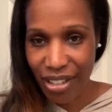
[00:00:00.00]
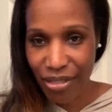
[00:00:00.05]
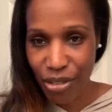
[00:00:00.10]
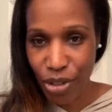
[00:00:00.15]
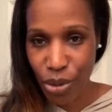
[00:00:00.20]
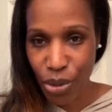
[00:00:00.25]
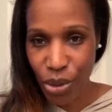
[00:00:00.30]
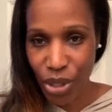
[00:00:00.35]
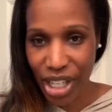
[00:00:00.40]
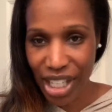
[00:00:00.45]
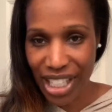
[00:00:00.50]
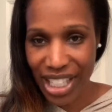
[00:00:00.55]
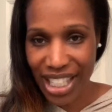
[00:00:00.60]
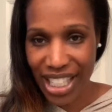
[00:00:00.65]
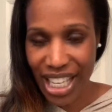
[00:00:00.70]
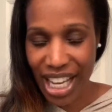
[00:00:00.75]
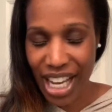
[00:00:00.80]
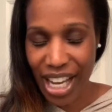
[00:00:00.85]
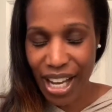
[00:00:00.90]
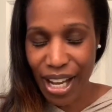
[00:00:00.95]
of
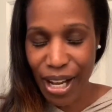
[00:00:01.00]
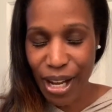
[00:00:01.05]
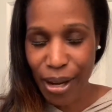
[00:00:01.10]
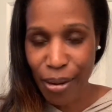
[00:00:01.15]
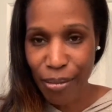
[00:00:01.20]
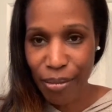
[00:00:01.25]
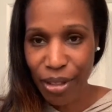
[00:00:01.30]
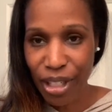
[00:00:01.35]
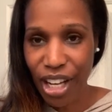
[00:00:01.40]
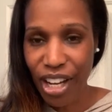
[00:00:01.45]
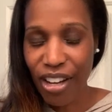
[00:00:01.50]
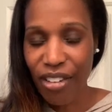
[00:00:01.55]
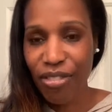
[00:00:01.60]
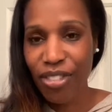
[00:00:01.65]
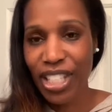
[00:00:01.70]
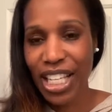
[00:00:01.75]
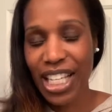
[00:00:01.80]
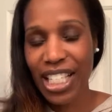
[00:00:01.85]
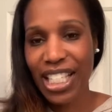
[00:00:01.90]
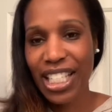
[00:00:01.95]
course. Um,
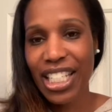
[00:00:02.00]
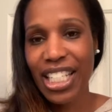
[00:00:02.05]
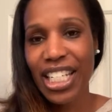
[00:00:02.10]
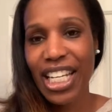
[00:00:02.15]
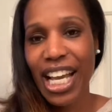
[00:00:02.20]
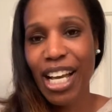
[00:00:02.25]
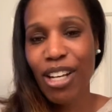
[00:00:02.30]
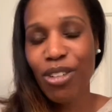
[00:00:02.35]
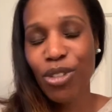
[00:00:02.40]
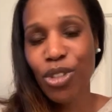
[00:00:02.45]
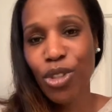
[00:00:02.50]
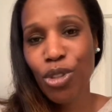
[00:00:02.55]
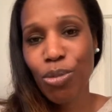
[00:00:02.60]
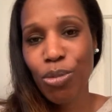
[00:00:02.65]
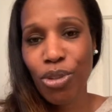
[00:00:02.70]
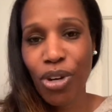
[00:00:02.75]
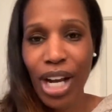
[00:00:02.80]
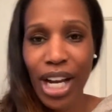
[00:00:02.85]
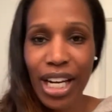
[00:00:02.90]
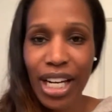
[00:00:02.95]
love testing out new
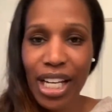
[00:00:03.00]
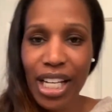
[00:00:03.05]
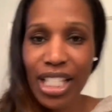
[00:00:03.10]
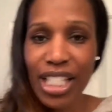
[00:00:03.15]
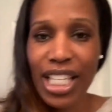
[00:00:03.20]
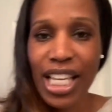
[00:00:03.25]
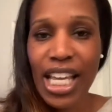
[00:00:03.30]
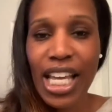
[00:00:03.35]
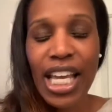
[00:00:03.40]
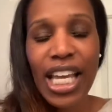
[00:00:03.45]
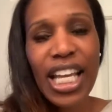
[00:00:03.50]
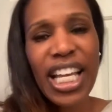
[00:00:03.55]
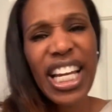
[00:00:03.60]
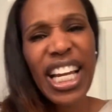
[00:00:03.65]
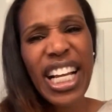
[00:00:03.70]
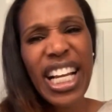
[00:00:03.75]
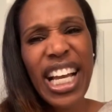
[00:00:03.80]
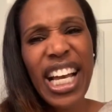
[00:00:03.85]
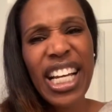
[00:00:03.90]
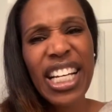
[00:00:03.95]
products. And
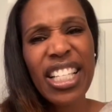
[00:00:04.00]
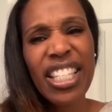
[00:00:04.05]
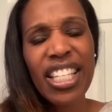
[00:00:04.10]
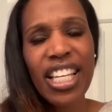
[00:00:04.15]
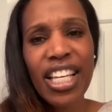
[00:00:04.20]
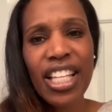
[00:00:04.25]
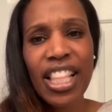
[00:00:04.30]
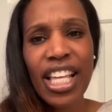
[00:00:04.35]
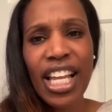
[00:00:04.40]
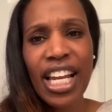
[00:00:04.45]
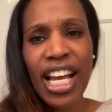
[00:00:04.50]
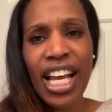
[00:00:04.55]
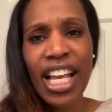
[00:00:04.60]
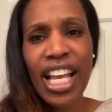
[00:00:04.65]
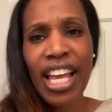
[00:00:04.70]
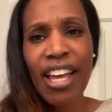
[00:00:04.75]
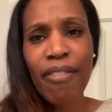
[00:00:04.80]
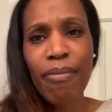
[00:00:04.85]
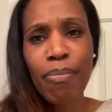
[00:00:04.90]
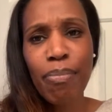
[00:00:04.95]
I gotta say that I
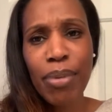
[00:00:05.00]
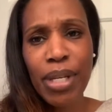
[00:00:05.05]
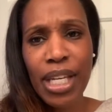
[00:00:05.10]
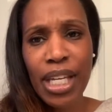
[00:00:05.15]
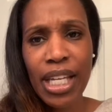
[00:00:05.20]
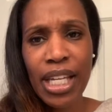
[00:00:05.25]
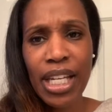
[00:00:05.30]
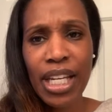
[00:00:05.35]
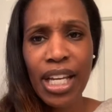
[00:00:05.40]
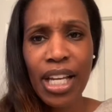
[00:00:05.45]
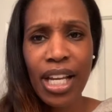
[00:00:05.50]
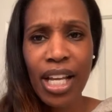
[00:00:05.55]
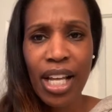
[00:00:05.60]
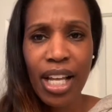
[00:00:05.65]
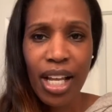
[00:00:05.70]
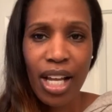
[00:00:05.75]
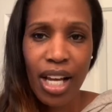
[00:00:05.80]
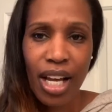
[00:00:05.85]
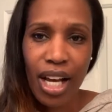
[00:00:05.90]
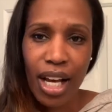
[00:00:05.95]
have been
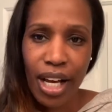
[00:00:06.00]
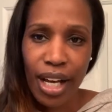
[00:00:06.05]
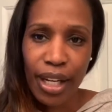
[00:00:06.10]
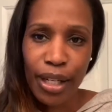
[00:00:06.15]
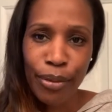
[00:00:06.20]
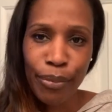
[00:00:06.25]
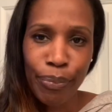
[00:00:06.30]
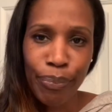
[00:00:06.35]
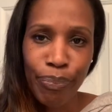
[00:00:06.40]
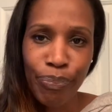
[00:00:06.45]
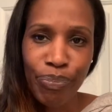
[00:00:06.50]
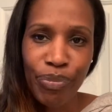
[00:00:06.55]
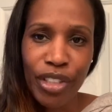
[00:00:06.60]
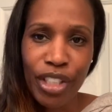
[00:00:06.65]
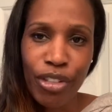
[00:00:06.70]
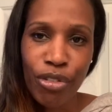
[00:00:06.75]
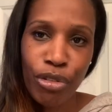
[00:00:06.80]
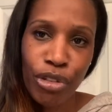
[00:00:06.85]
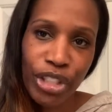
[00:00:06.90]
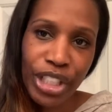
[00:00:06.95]
um,
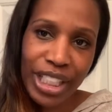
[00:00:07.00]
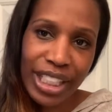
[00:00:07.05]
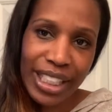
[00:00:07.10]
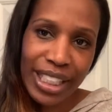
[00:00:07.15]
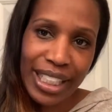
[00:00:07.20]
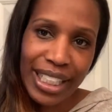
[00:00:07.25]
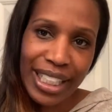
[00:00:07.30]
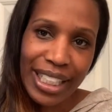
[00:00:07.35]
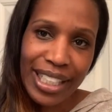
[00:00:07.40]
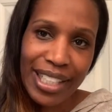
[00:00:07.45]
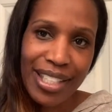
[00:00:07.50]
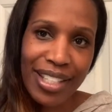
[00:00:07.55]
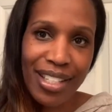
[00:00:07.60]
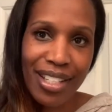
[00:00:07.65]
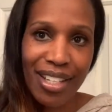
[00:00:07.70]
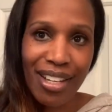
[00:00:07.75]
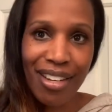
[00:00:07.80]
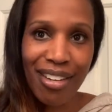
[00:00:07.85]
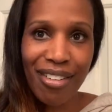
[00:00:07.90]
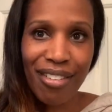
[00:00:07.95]
really
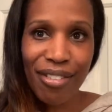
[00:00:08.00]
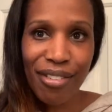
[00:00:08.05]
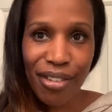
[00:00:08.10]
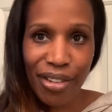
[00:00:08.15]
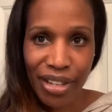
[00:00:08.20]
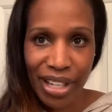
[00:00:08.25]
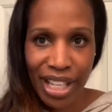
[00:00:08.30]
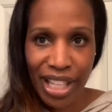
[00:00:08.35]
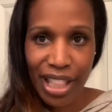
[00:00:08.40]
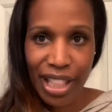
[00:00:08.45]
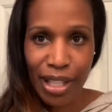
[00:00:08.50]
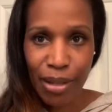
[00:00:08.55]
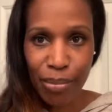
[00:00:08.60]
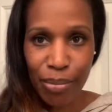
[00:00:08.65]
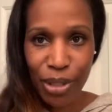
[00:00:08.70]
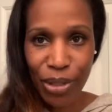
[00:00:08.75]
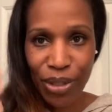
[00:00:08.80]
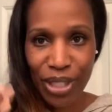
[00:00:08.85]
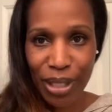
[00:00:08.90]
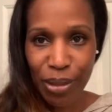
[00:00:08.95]
stuck on the
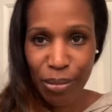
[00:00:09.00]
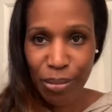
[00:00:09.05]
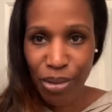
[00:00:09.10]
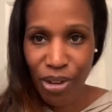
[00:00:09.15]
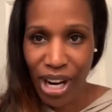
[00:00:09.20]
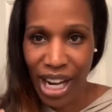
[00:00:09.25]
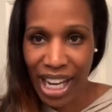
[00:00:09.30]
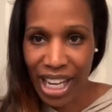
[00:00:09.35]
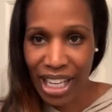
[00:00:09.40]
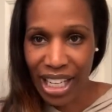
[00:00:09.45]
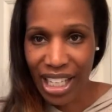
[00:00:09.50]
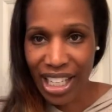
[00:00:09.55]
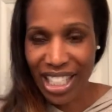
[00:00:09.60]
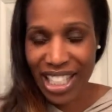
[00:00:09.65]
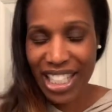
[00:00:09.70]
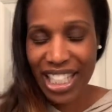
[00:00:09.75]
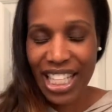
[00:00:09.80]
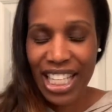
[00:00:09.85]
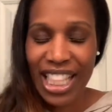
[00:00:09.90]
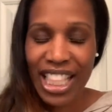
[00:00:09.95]
beauty
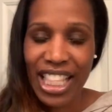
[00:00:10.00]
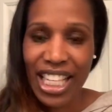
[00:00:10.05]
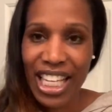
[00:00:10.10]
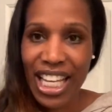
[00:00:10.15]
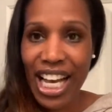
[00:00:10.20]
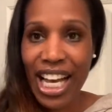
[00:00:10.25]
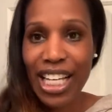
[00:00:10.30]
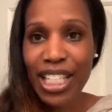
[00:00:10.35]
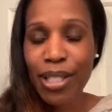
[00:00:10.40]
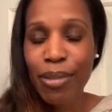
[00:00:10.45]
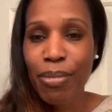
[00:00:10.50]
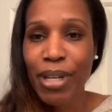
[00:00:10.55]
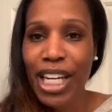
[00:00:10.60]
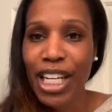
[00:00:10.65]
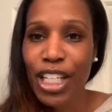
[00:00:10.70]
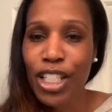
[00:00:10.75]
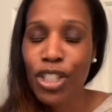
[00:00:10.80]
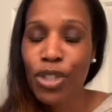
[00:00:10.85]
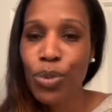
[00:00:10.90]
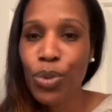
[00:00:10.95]
products and the cosmetics